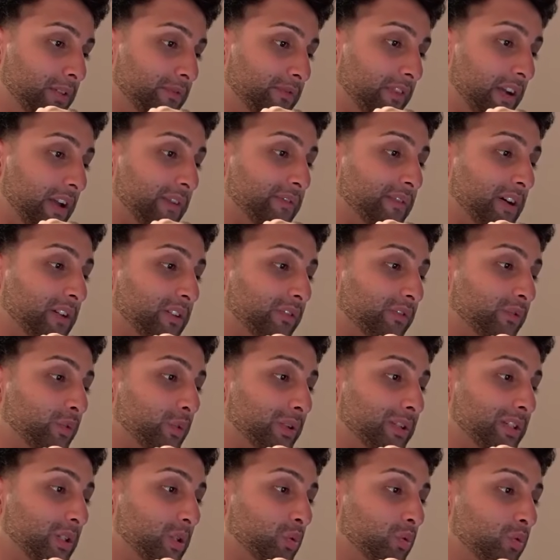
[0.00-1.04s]
5 out of
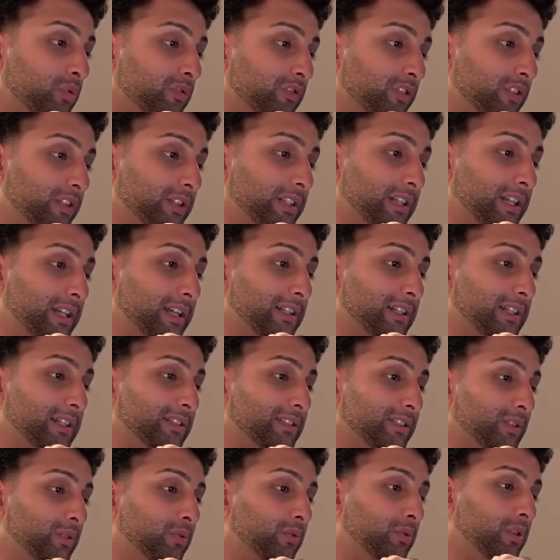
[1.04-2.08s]
22 for
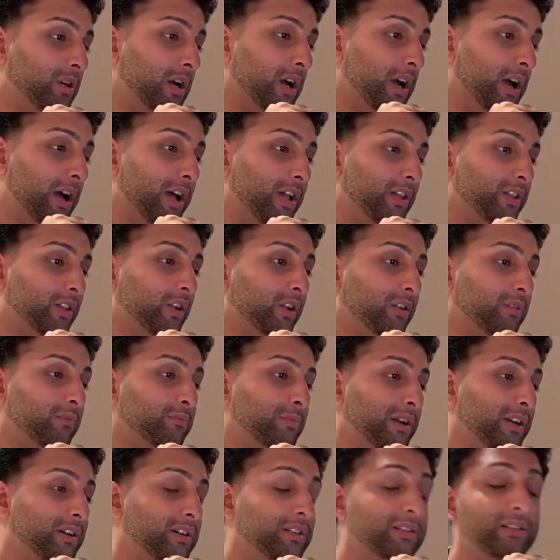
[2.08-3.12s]
DLSU. None
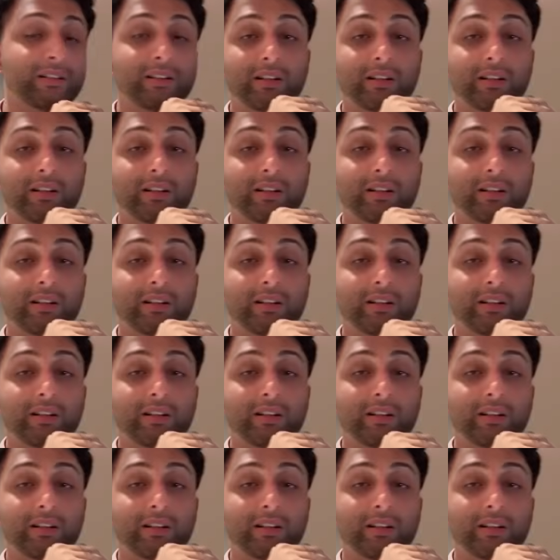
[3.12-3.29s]
bigger than